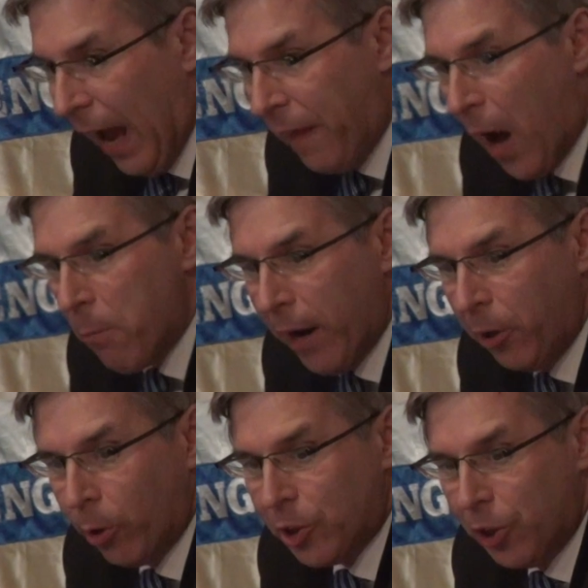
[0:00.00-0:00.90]
And that
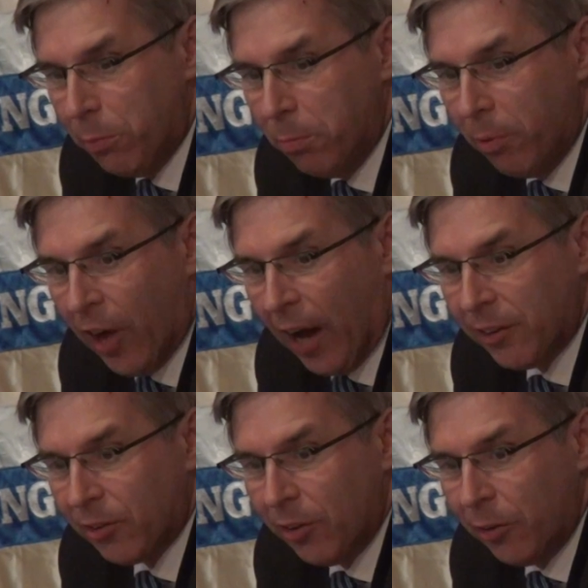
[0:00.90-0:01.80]
might not seem
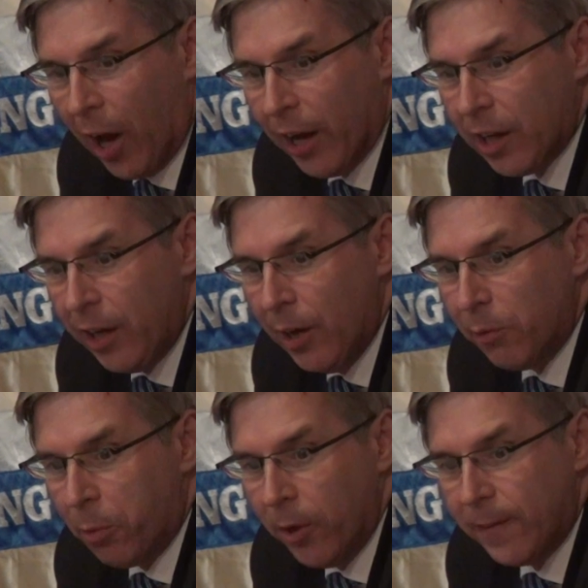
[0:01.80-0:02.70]
that
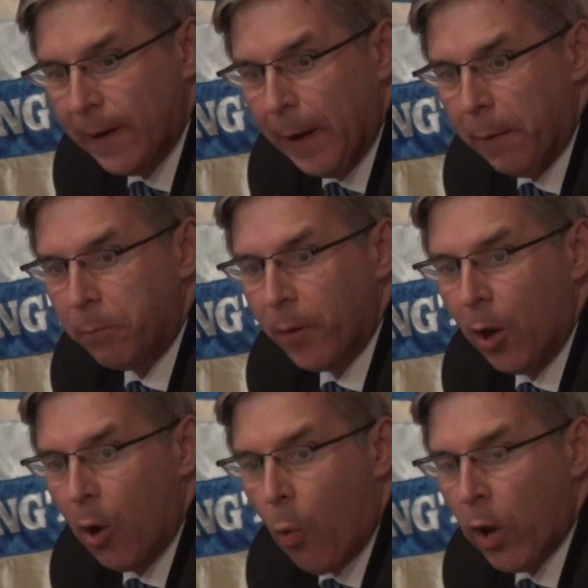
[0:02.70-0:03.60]
great, but
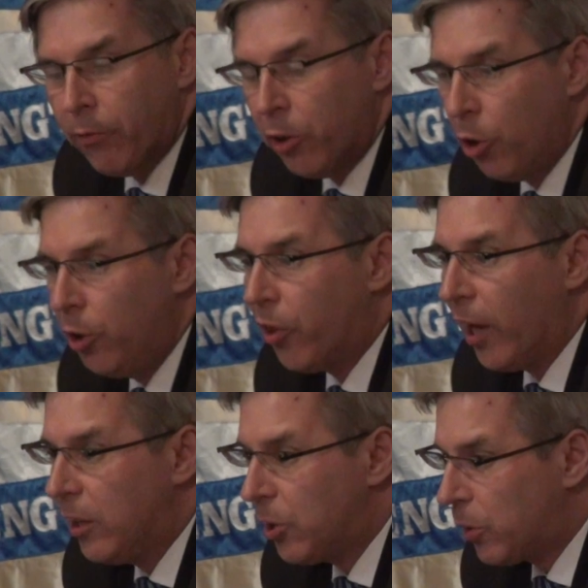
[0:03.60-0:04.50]
one of the good
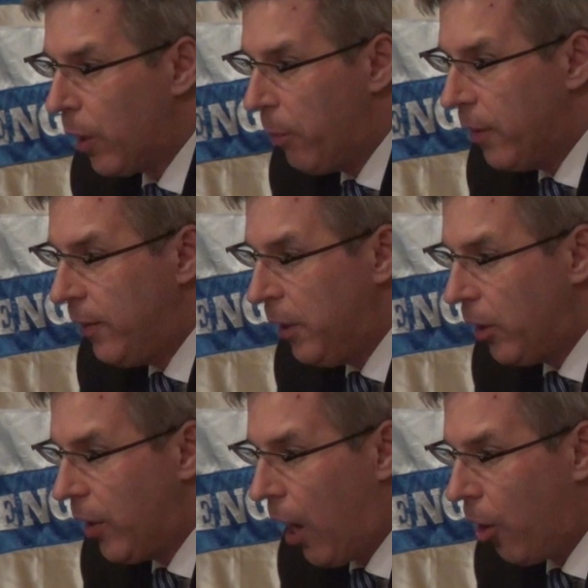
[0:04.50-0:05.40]
things about
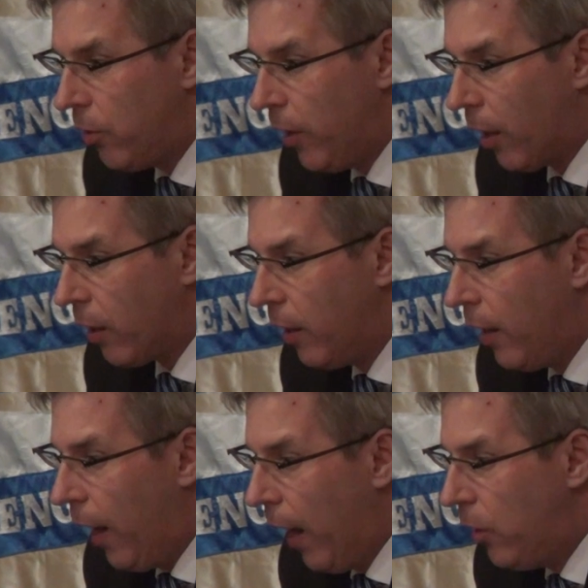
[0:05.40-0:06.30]
taking that hotel
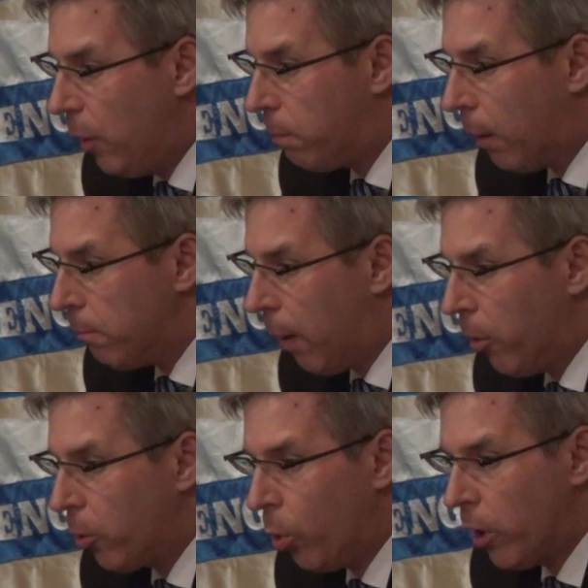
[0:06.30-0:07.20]
into
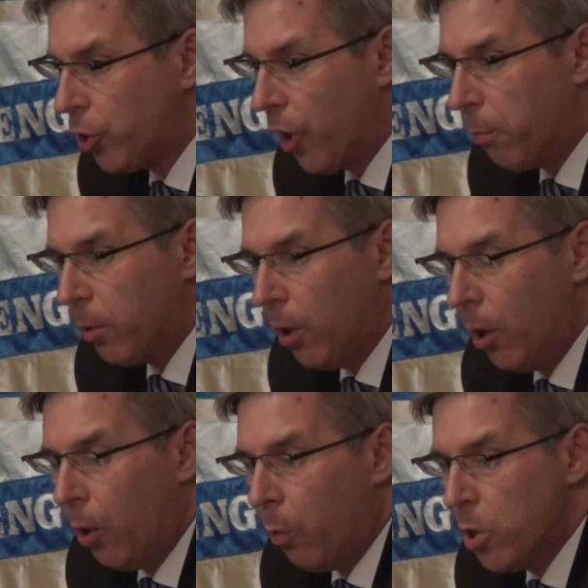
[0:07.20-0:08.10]
public ownership
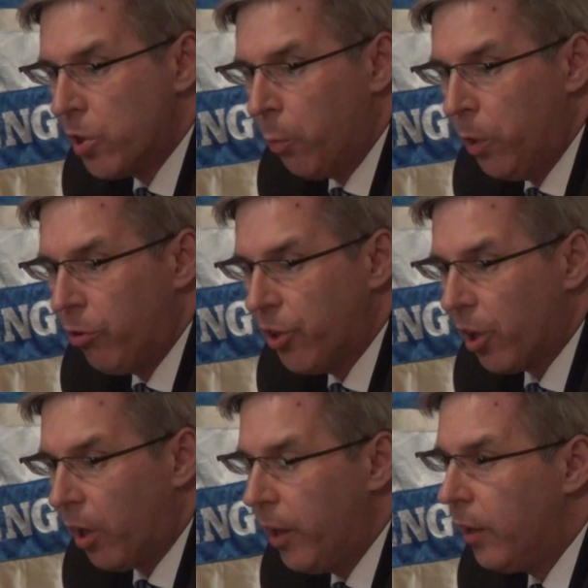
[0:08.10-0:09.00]
was that we
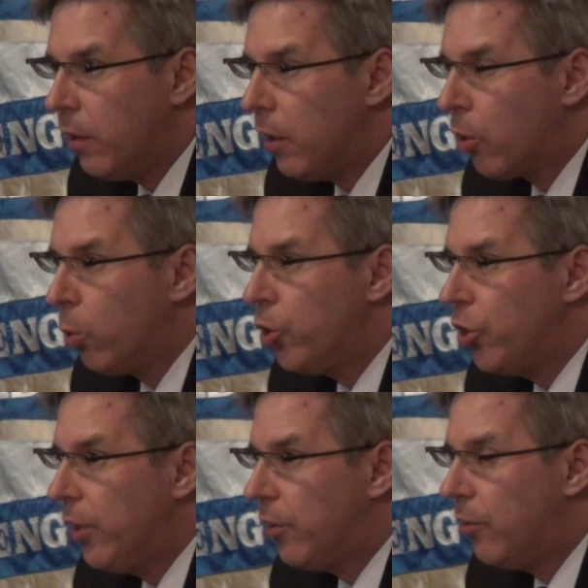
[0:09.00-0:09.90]
recently
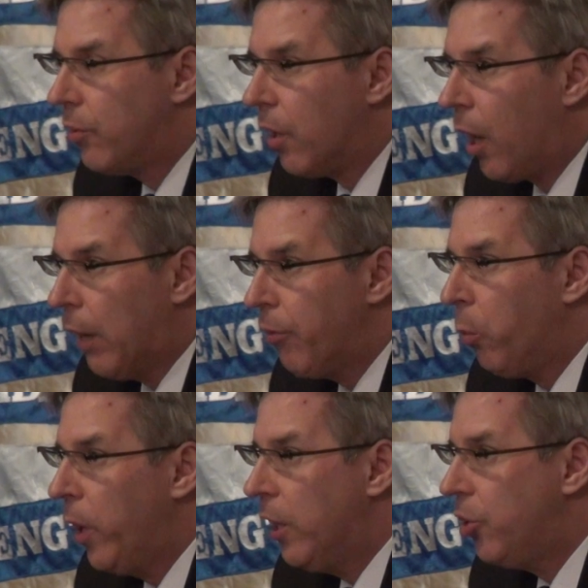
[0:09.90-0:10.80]
negotiated a
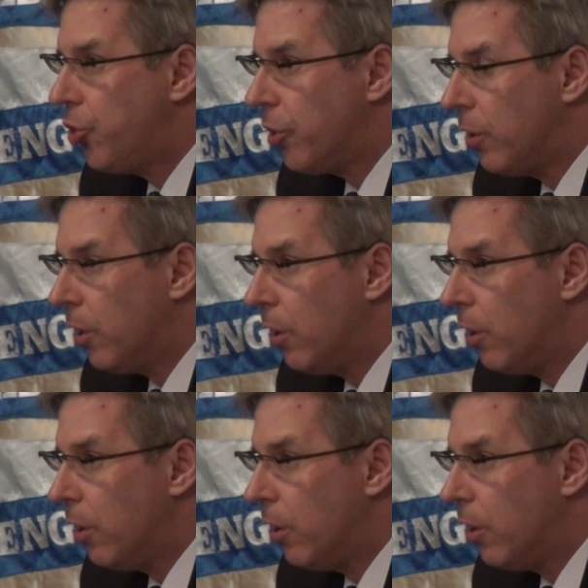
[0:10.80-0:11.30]
living wage